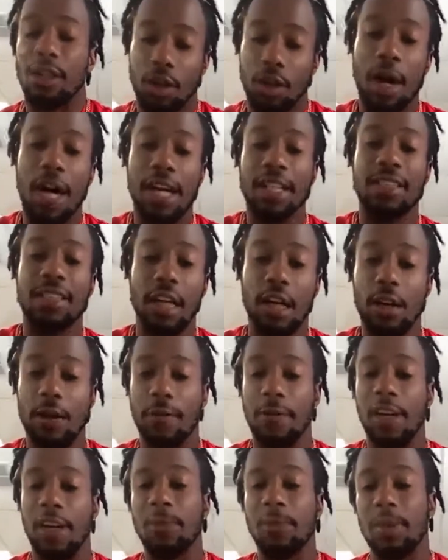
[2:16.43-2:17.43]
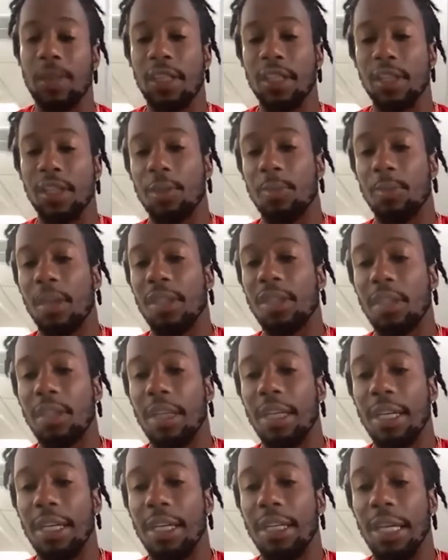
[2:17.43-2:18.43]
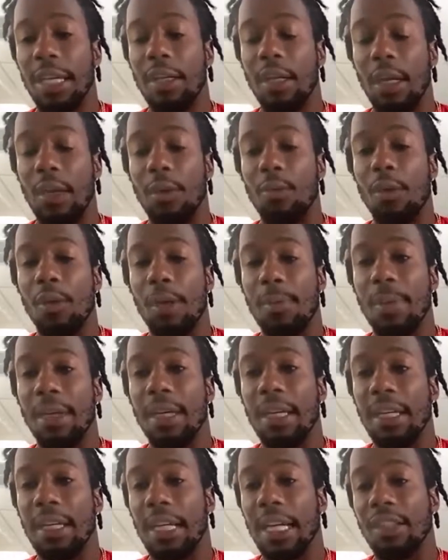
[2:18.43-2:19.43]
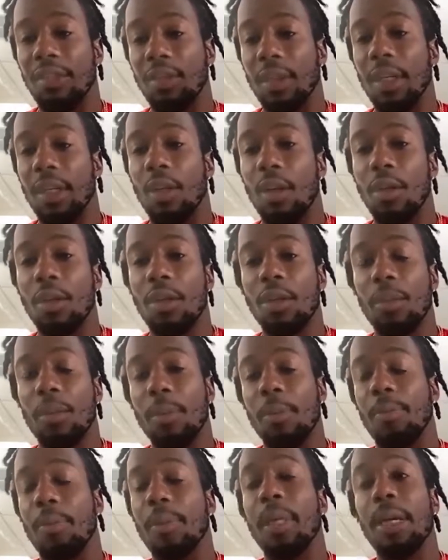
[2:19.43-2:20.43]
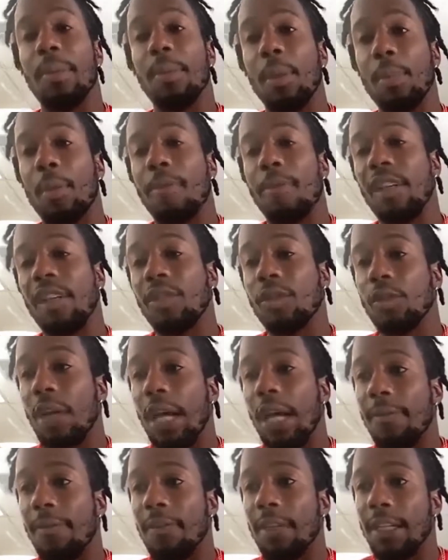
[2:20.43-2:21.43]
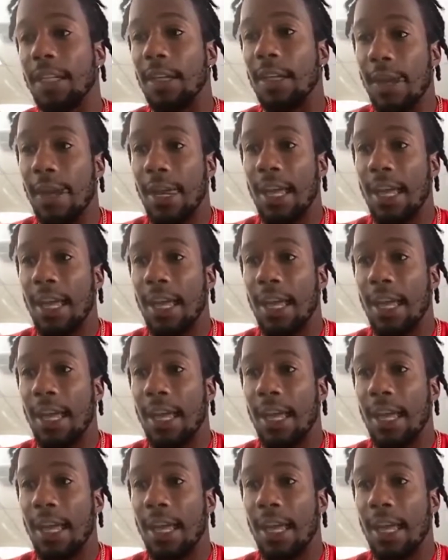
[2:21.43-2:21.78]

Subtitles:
how to sacrifice, because especially in rugby and as you get older and you become a professional athlete,